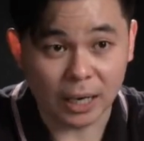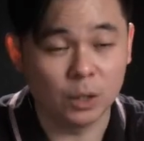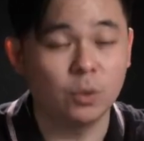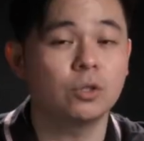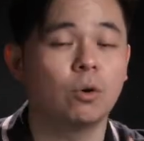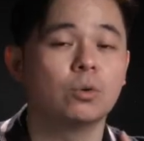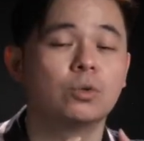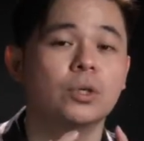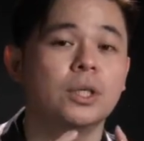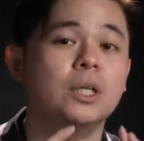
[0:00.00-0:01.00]
Those
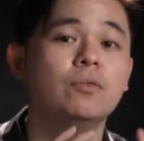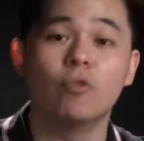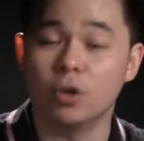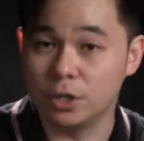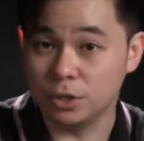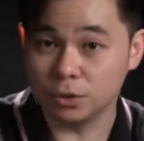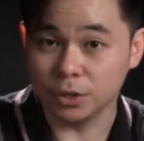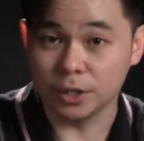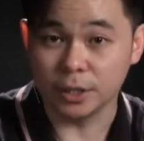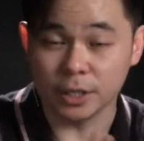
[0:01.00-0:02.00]
also involuntary,
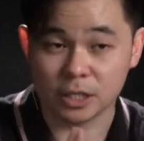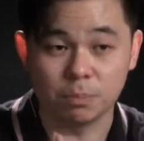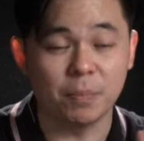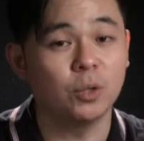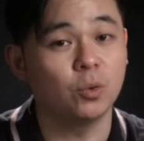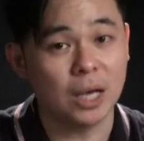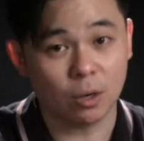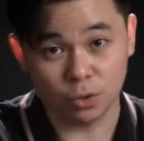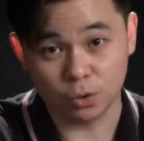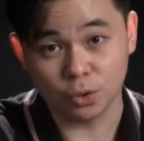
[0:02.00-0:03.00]
is medulla
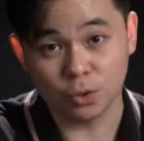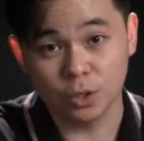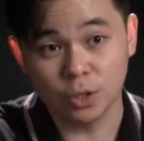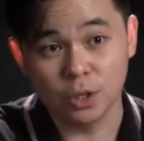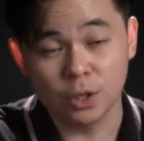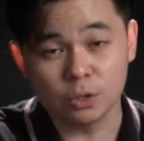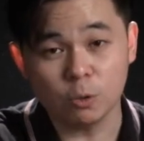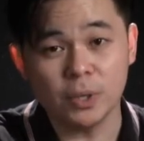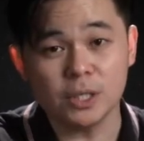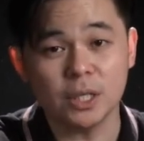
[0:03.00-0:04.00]
control. So
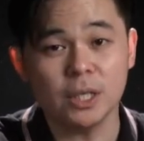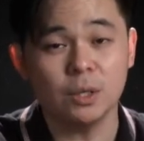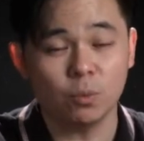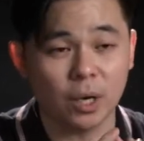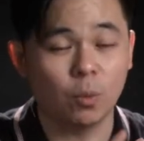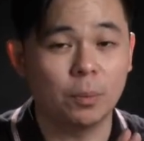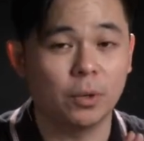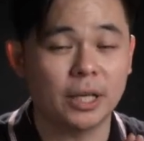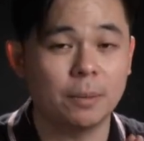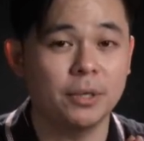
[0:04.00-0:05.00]
basically, okay, one more
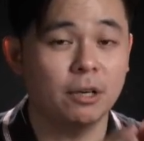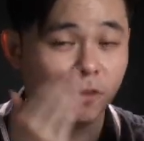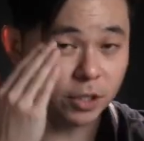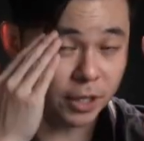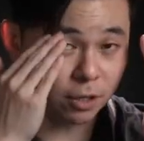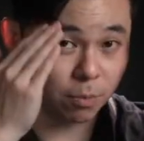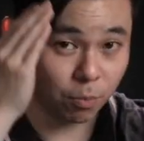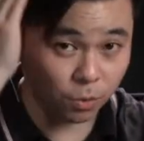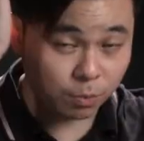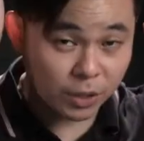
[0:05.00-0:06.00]
time here, for
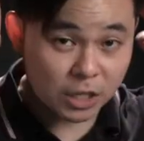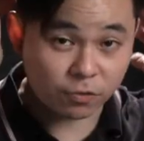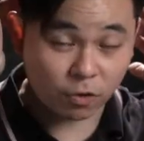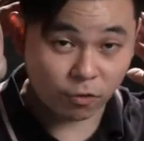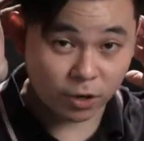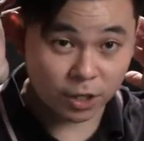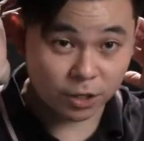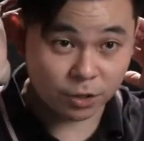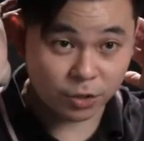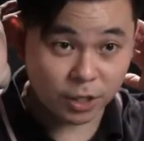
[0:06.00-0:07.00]
cerebrum is for
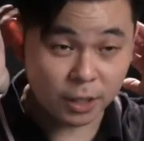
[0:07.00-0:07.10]
voluntary,